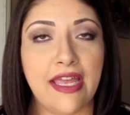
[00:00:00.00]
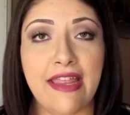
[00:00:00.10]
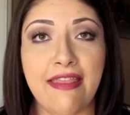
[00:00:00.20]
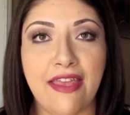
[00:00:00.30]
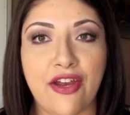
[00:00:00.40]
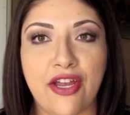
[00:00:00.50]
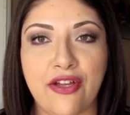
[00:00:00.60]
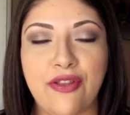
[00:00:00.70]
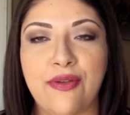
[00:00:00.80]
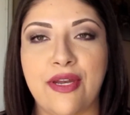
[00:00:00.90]
in there
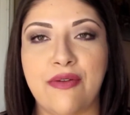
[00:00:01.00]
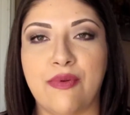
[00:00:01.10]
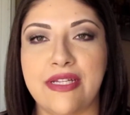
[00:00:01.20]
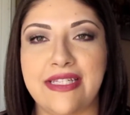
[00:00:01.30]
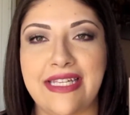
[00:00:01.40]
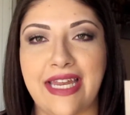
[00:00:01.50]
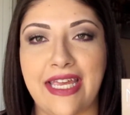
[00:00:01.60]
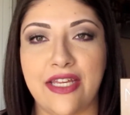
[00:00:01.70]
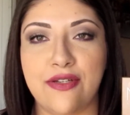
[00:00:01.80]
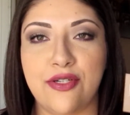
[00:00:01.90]
included was the
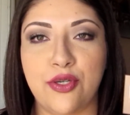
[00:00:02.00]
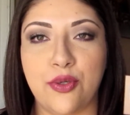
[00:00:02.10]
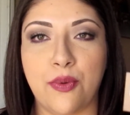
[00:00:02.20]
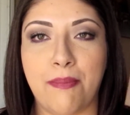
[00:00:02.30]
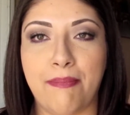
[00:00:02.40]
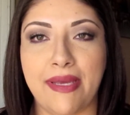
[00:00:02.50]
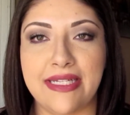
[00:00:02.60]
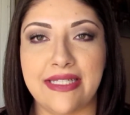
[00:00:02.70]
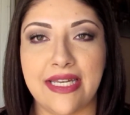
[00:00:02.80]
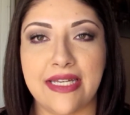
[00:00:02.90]
Naked 2
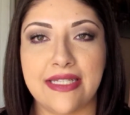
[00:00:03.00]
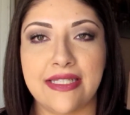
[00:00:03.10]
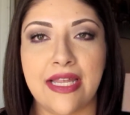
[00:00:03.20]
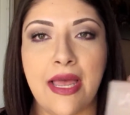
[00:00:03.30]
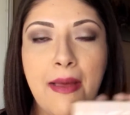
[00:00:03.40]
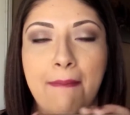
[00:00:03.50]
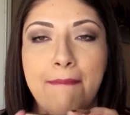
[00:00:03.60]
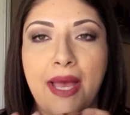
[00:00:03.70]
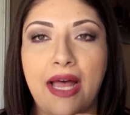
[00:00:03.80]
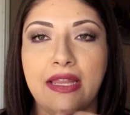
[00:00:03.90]
Basics
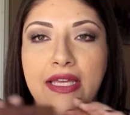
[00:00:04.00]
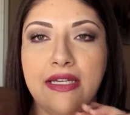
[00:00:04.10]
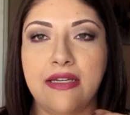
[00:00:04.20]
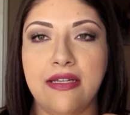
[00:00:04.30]
palette.